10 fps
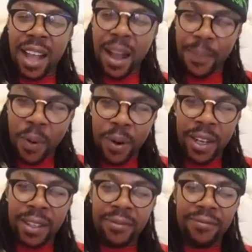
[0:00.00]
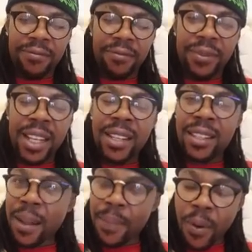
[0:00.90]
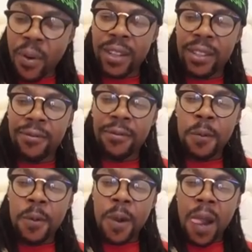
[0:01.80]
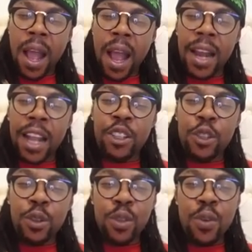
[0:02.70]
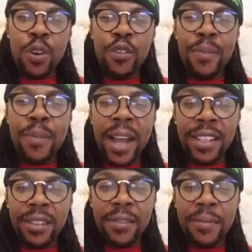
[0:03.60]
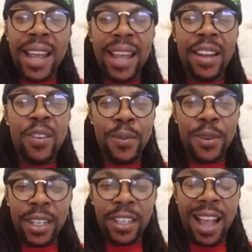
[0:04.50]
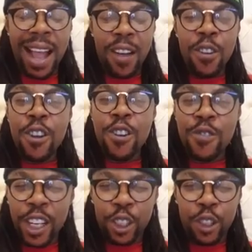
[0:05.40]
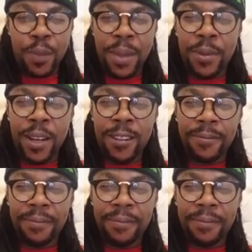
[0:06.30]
appalling. It is appalling. And I choose to want to remind my Edo brothers how great you people are.